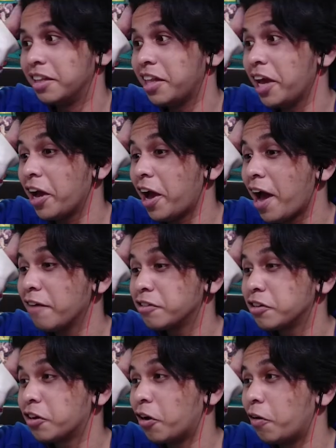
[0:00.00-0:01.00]
They have
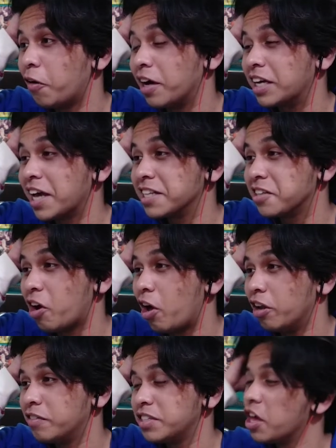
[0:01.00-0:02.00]
to go against
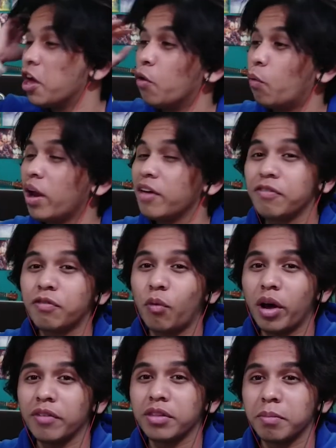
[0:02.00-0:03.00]
all of these? What if
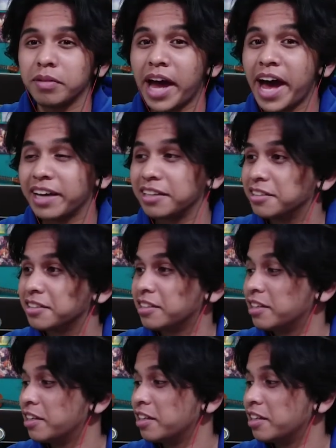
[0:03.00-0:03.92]
one of them dies?